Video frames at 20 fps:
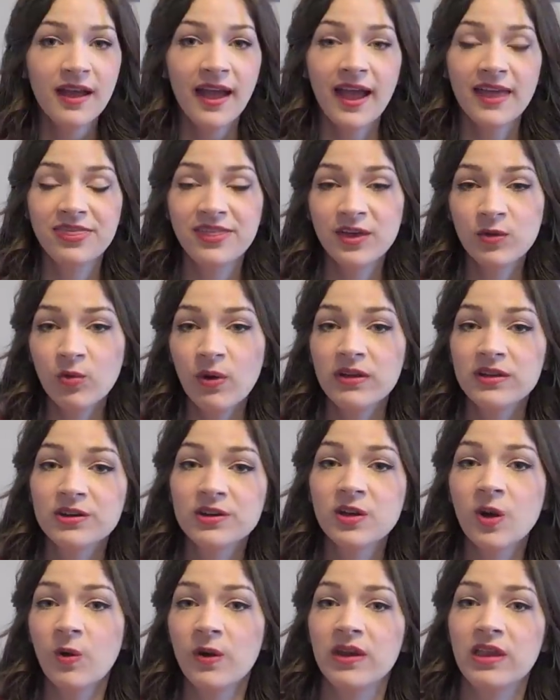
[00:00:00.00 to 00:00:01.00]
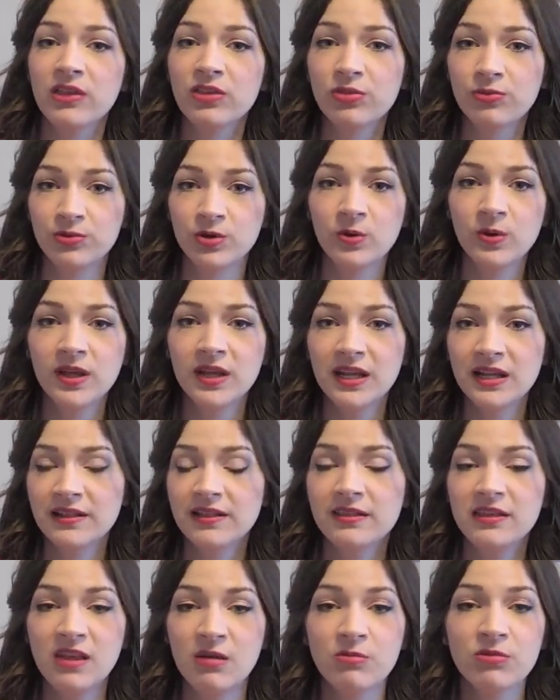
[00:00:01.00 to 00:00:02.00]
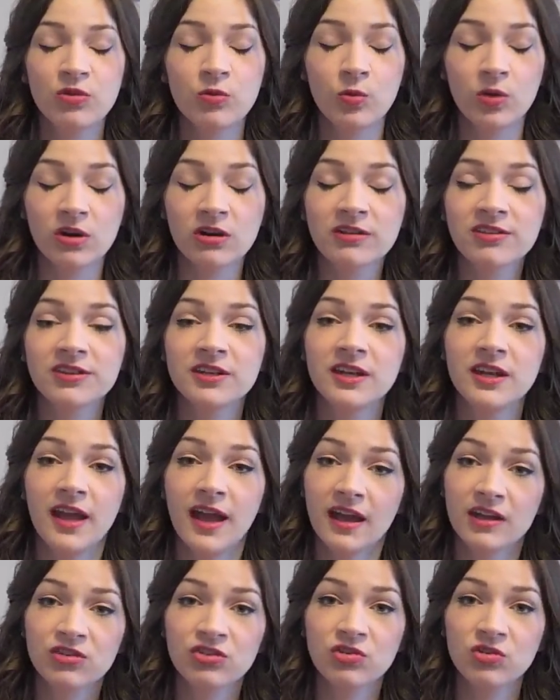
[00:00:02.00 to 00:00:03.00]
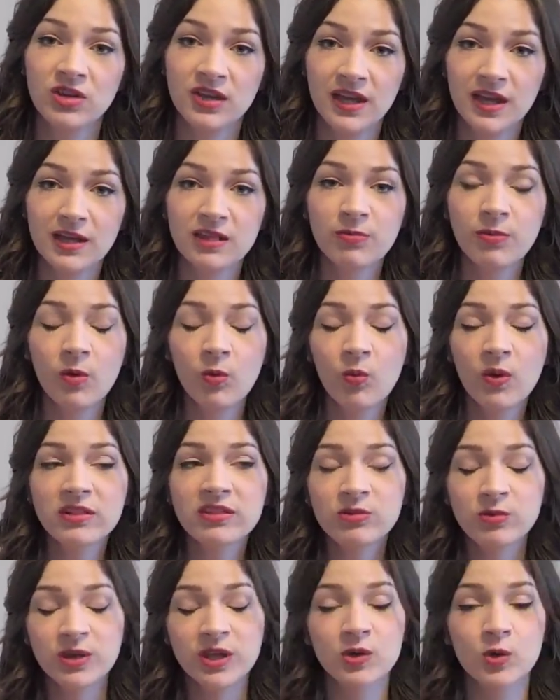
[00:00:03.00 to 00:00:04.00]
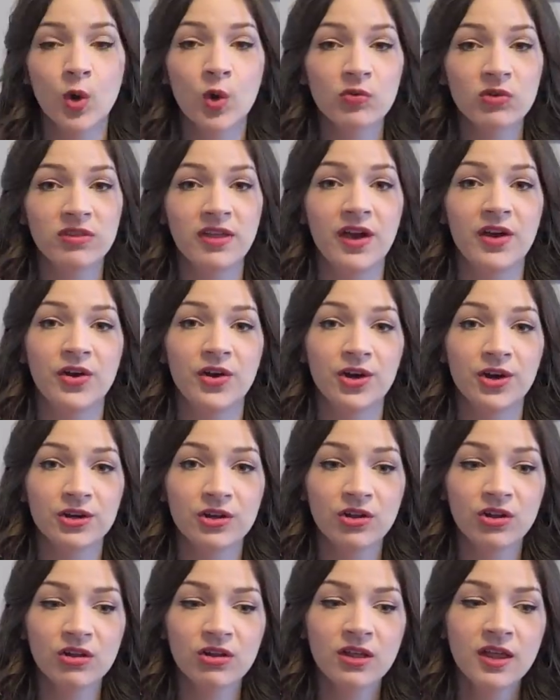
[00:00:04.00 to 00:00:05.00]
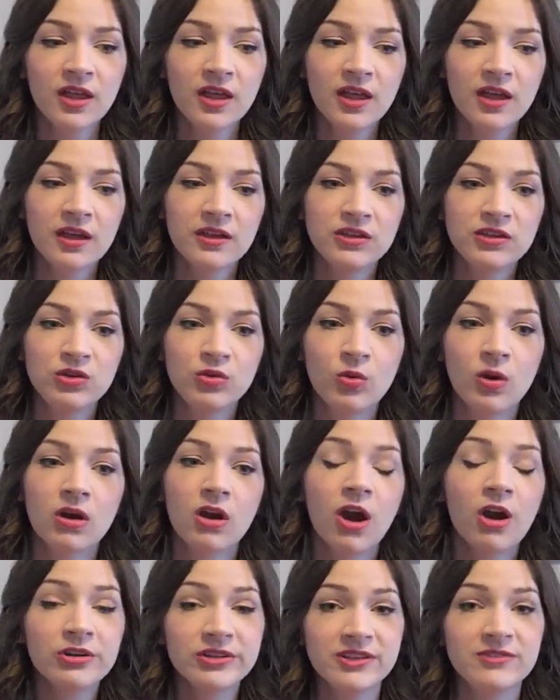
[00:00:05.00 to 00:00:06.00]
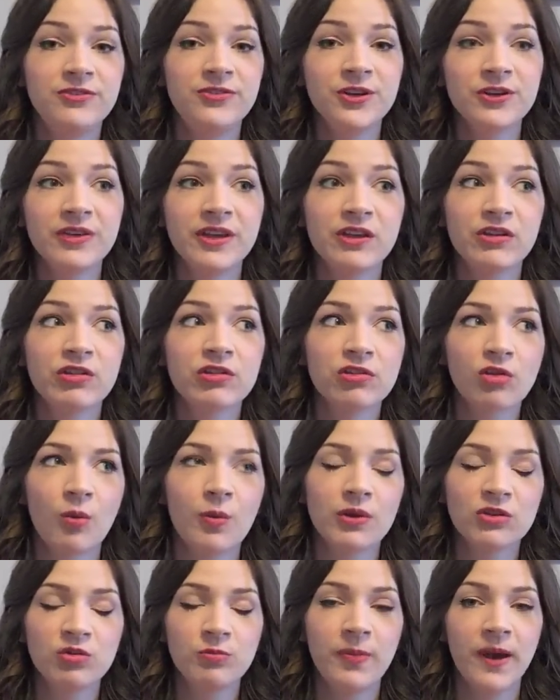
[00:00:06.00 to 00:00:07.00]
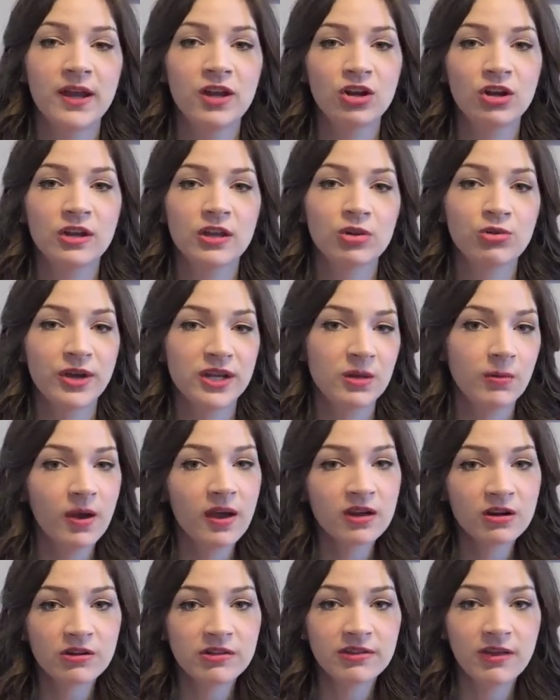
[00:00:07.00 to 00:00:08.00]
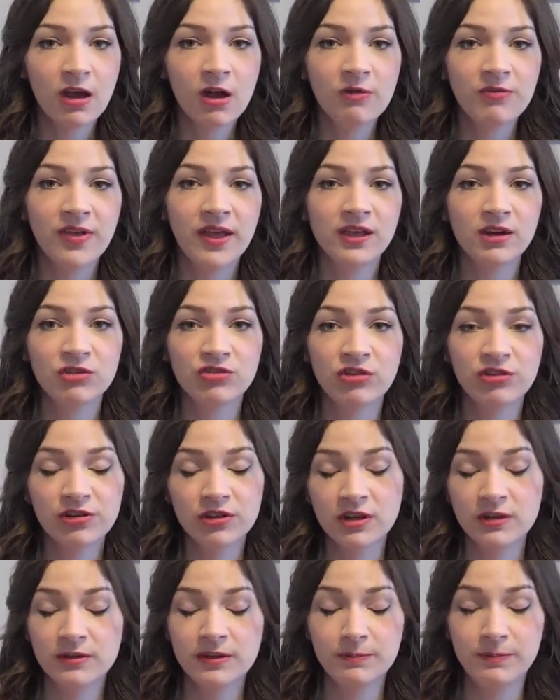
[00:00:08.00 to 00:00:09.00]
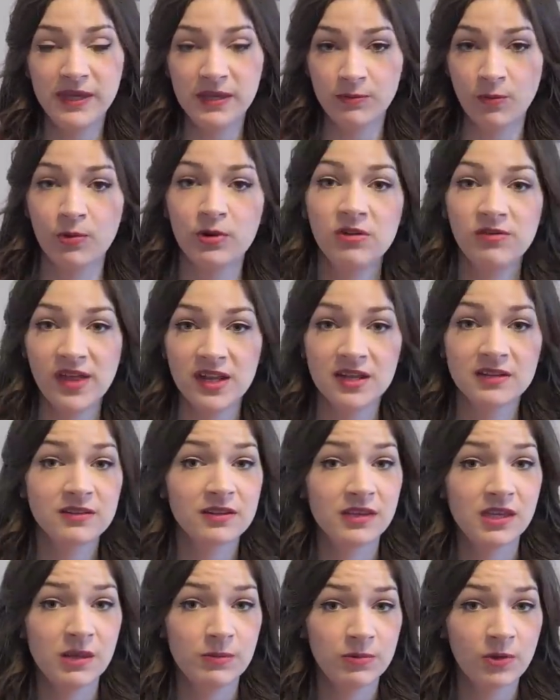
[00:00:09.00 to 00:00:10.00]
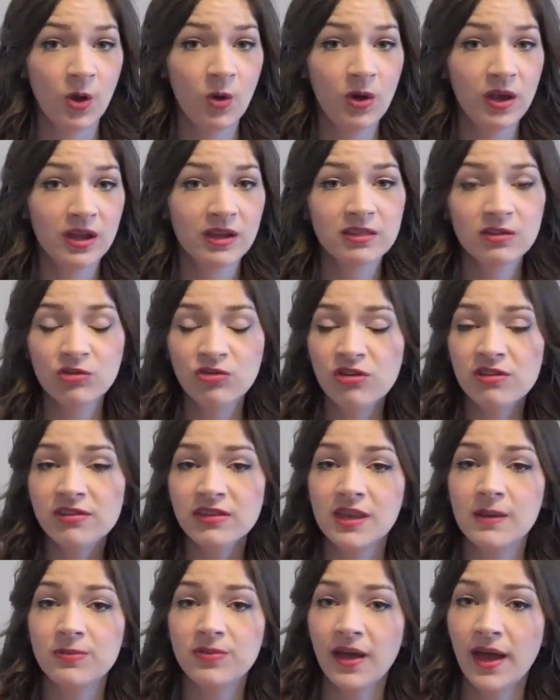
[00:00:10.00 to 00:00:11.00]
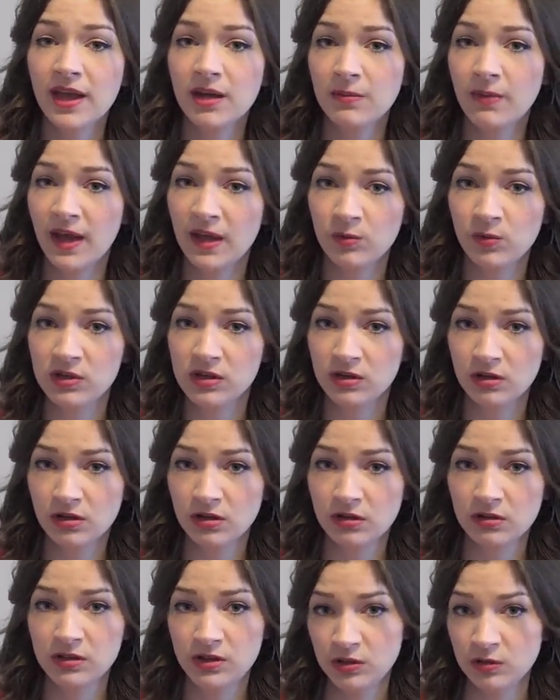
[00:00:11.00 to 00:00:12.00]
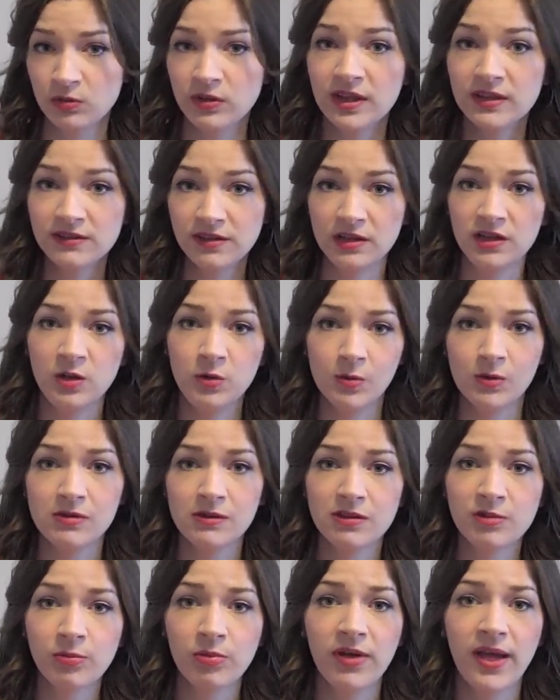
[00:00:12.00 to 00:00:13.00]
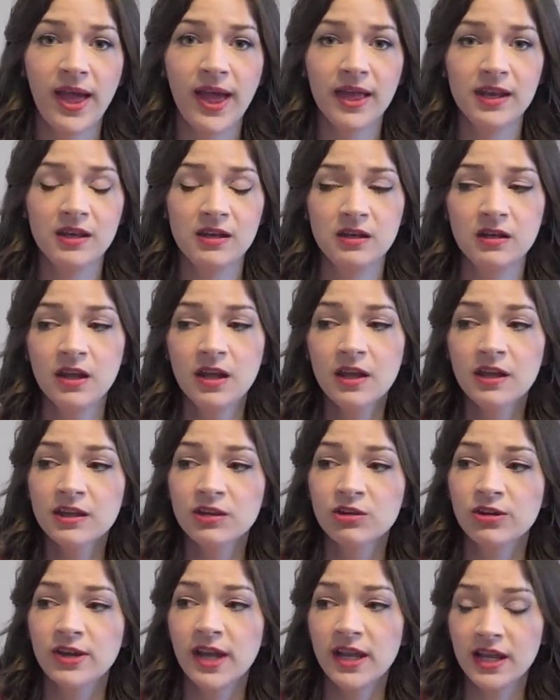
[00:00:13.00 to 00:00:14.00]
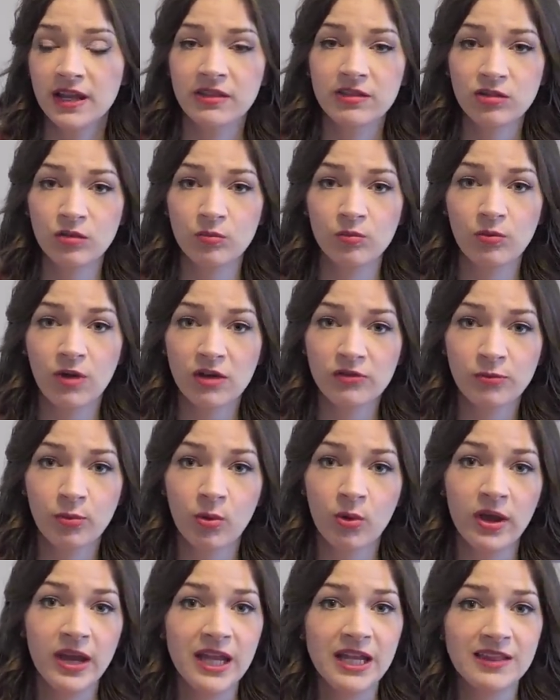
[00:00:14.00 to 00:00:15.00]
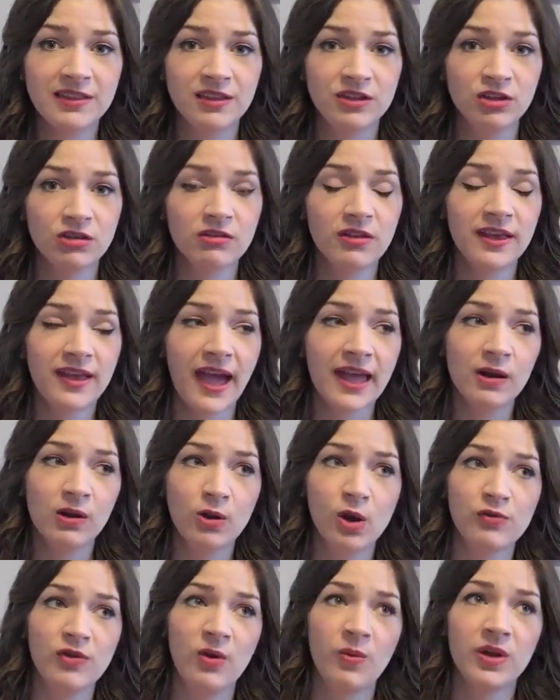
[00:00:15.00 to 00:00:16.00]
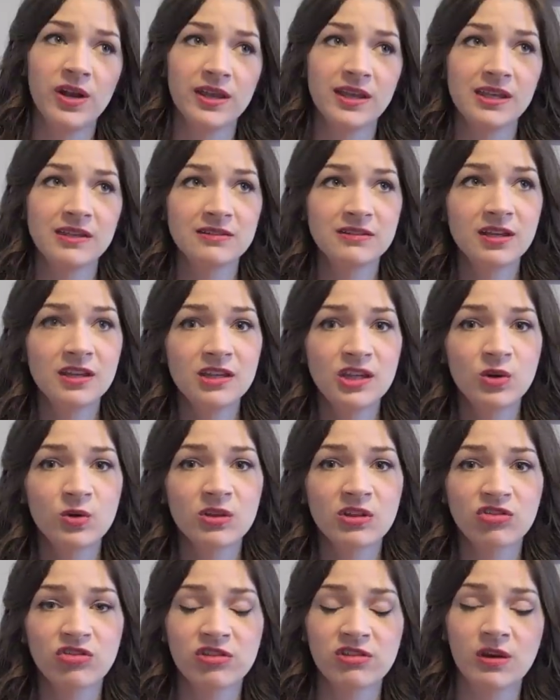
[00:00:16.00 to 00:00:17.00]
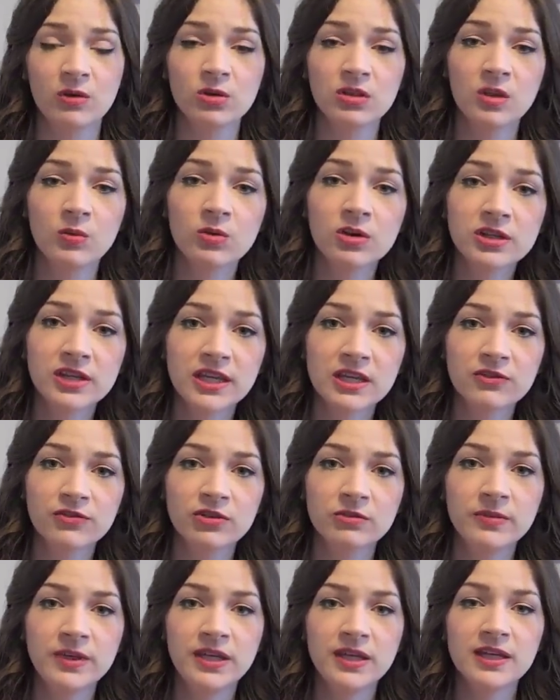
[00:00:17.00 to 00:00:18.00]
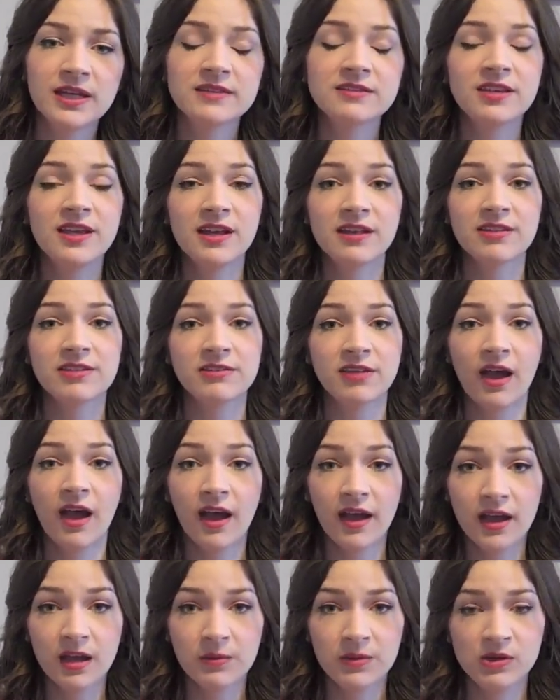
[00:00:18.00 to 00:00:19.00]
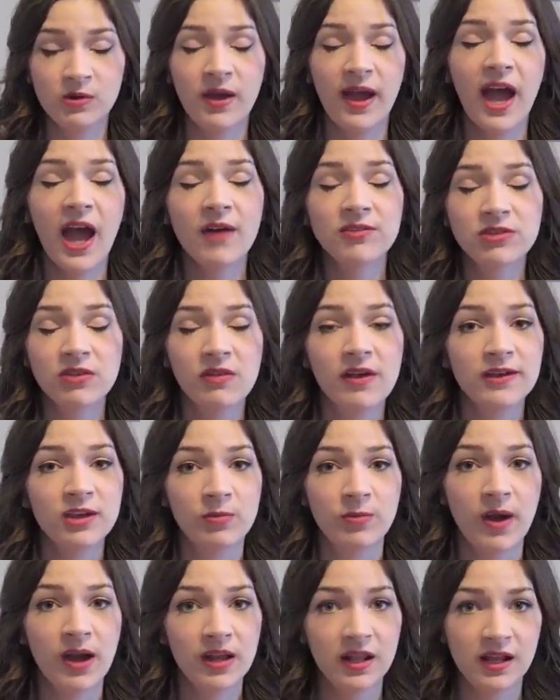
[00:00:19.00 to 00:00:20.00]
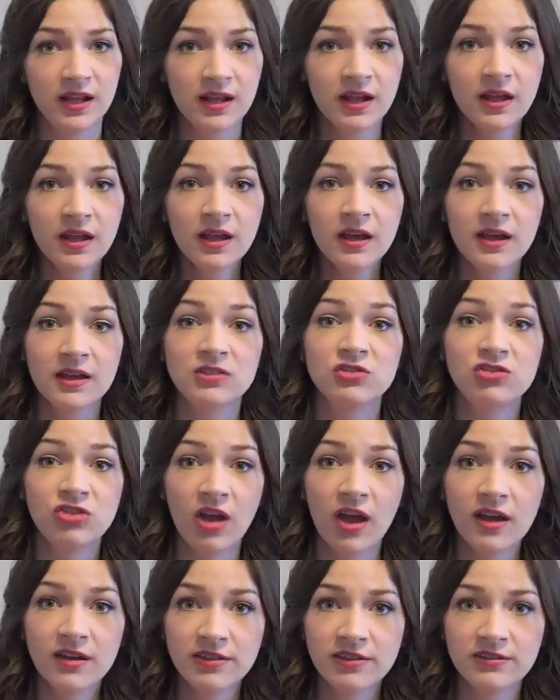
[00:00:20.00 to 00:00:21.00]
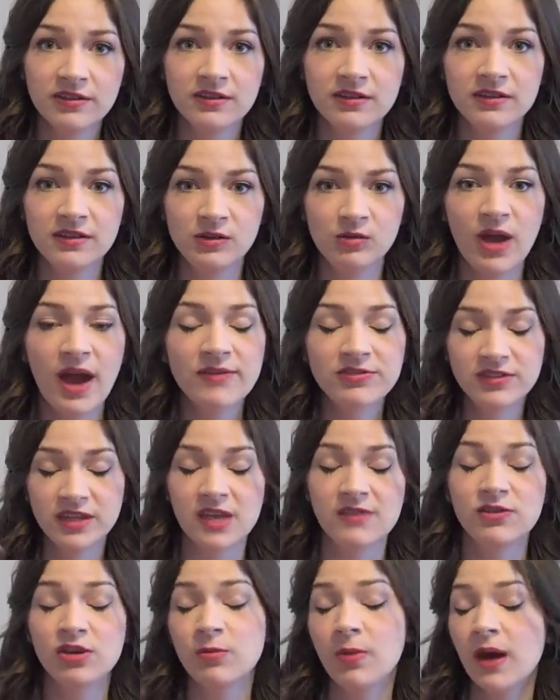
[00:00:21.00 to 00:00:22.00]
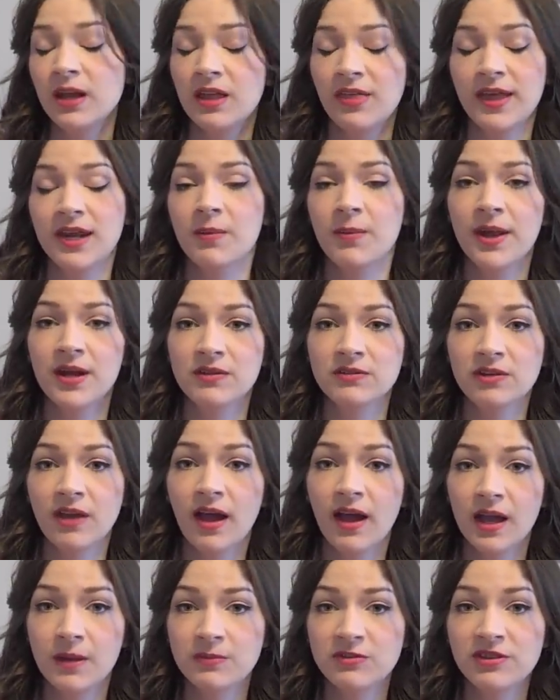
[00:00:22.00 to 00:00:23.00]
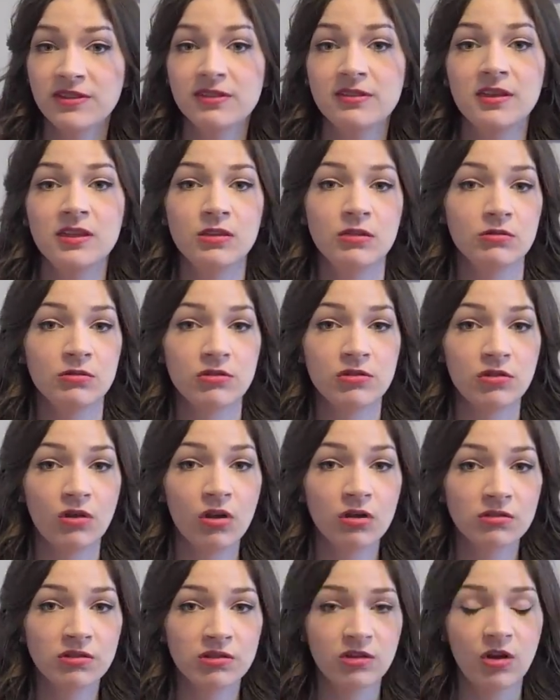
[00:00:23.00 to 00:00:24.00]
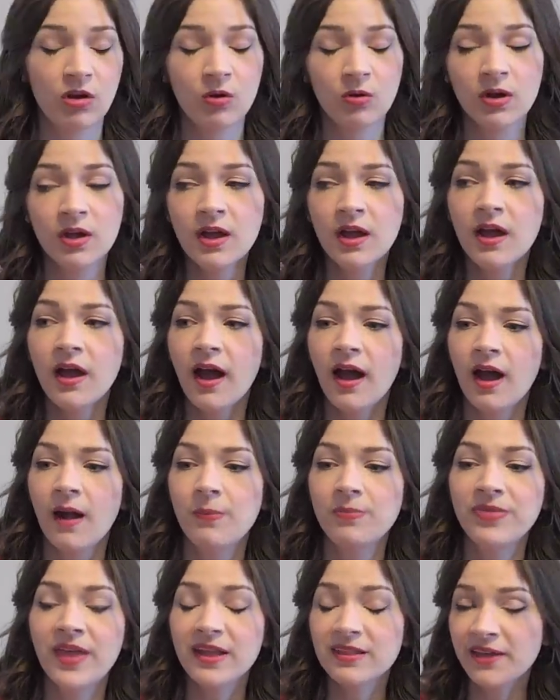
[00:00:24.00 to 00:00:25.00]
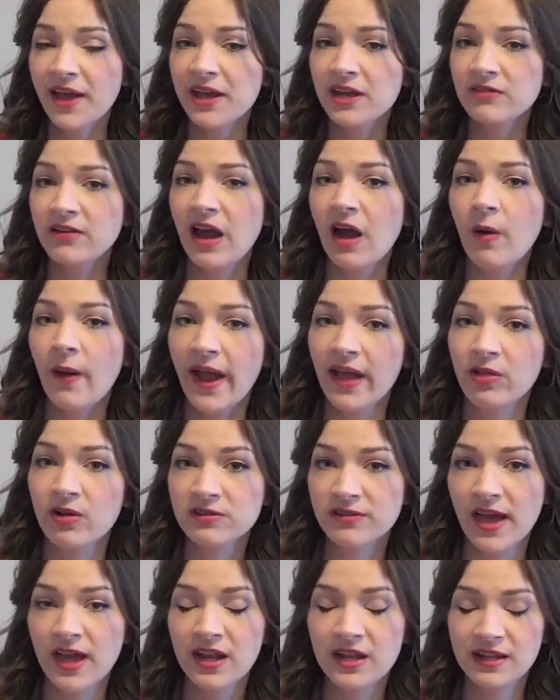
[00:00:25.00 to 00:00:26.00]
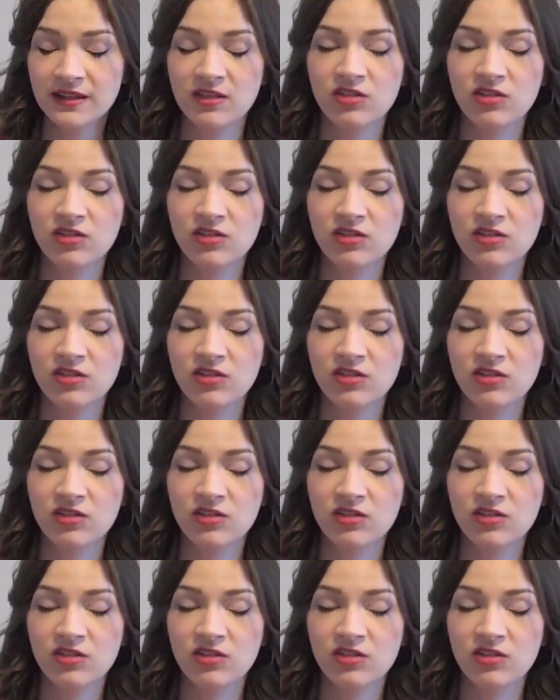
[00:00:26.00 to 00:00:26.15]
I think while you're going through it, it seems worse than it actually is, but once you get over that hurdle, you are already feeling so much better and great about yourself that you're just going to be motivated to keep going. So just keep that in mind when you're, you know, continuing with this plan and you're hitting some rough points and you're like, I don't know if I want to continue, it's just not really working for me. It takes time and you have to let your body adjust and you have to give your body that amount of time to see the results. So that's kind of how I looked at it.